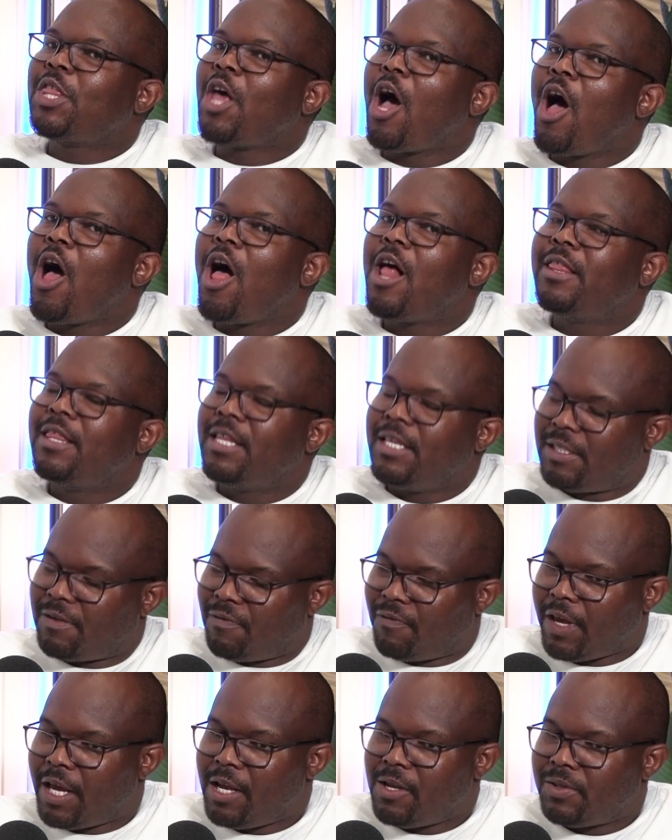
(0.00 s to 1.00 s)
All these
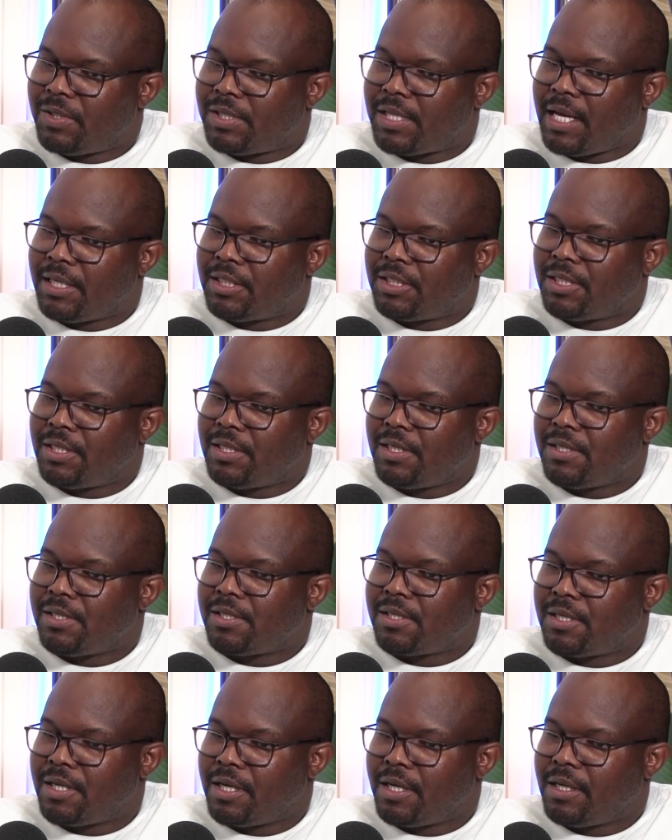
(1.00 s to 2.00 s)
values that she
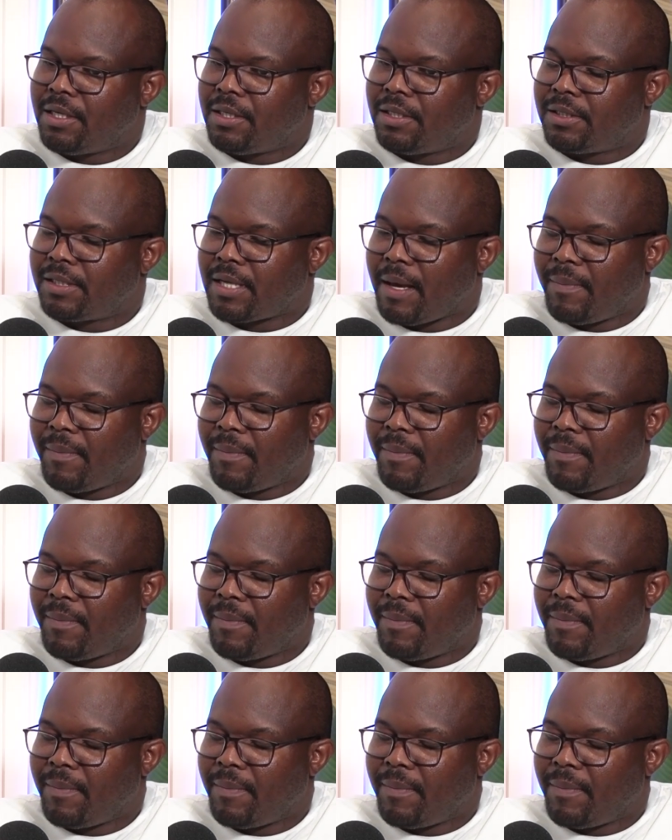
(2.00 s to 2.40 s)
instilled,